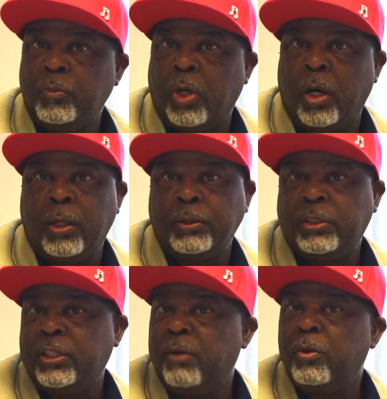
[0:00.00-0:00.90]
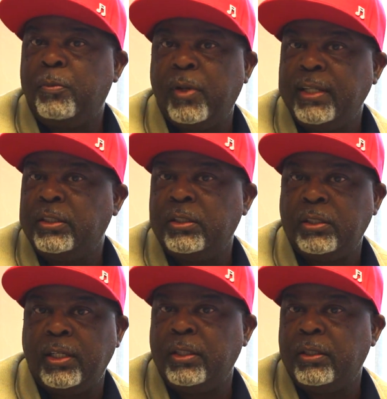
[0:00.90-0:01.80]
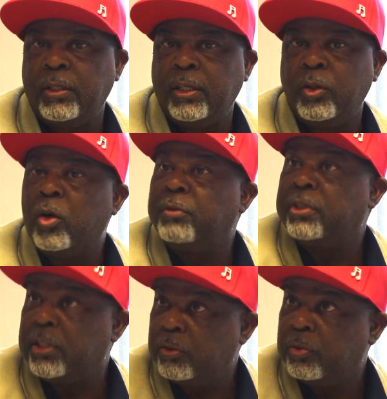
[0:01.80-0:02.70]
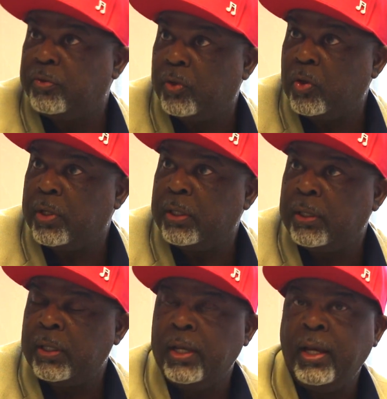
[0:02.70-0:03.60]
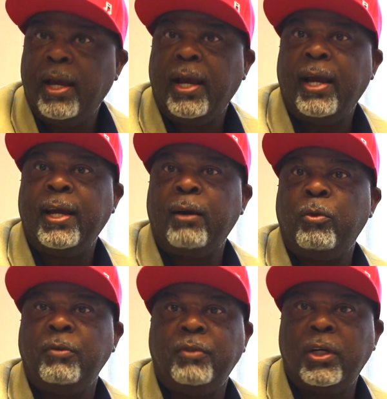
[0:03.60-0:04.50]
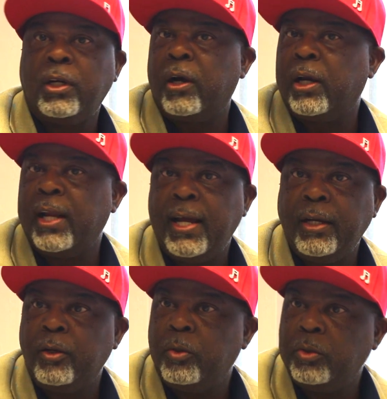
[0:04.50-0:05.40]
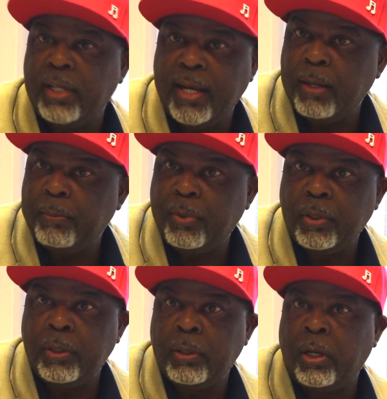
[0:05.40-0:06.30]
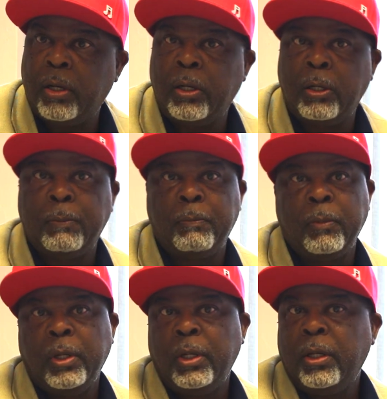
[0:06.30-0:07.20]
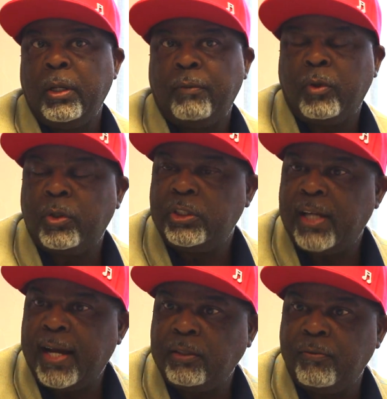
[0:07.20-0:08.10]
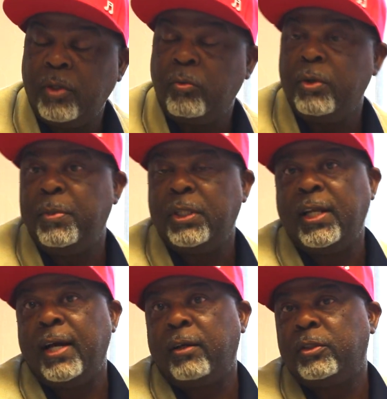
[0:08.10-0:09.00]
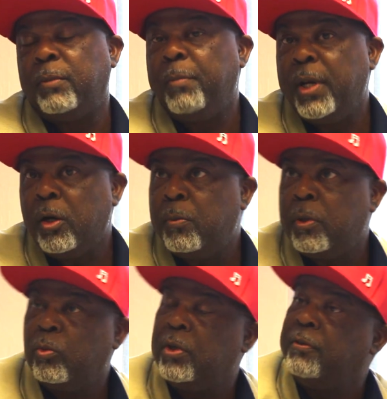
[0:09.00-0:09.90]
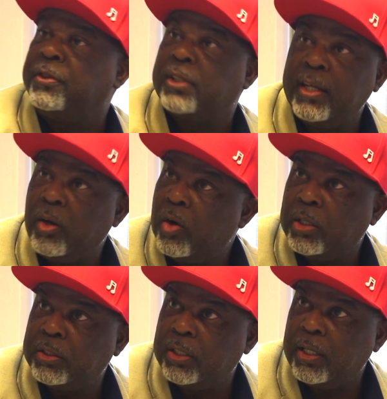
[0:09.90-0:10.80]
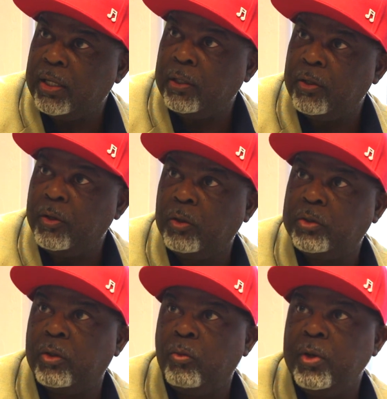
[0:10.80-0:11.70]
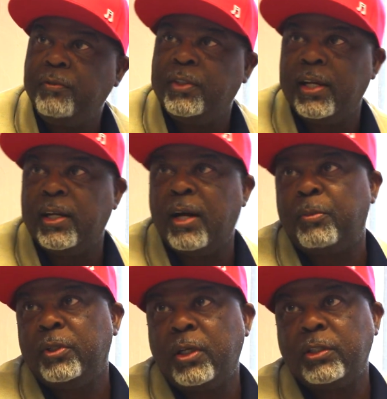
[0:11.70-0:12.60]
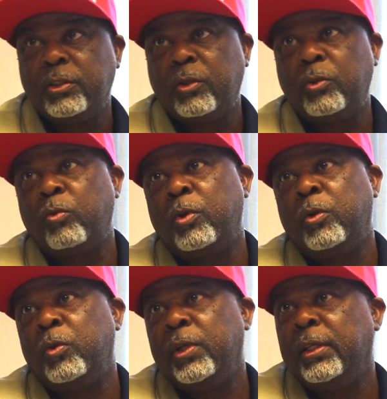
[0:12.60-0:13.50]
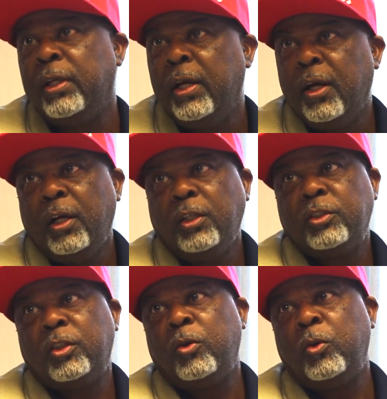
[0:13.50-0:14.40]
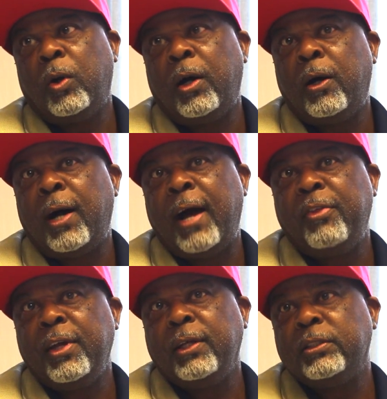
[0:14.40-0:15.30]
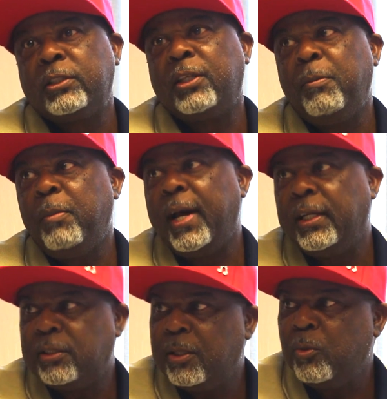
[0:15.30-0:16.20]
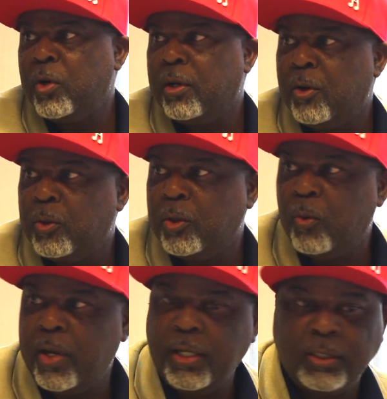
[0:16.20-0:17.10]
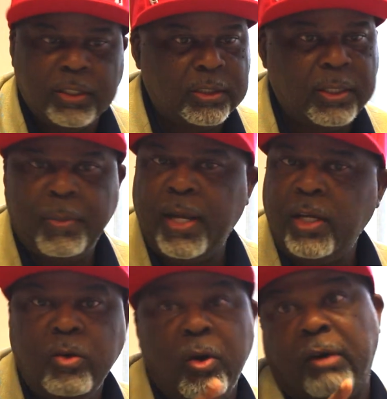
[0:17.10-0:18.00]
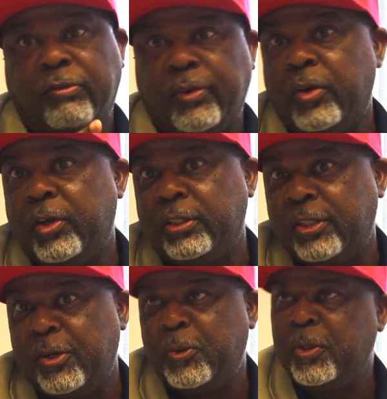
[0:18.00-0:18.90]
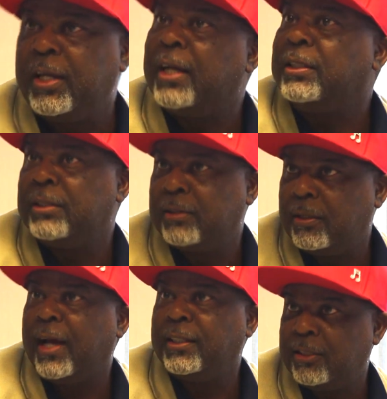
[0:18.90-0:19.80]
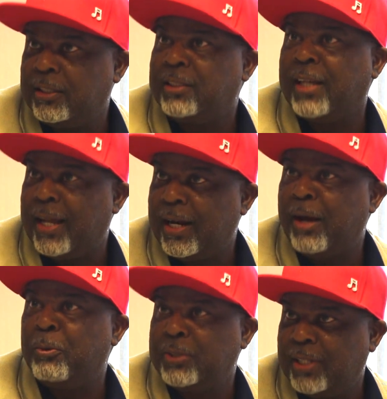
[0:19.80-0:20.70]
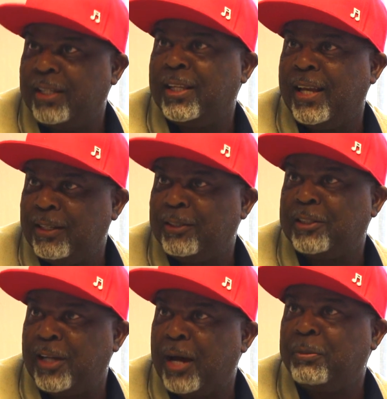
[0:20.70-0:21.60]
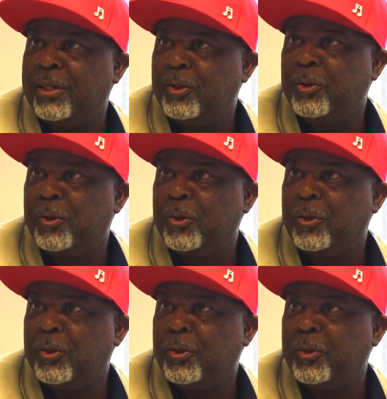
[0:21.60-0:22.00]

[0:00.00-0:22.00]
uh, several places in, in, north central Florida, and we've done Orlando, Tampa, um, of course Jacksonville. We've been down to Melbourne, we've St. Augustine, you know. So we've taken our productions on the road, and so uh, I think somebody somewhere along the way just said, "Man, you are Florida's own," and I just I just decided I would take that in the Yeah.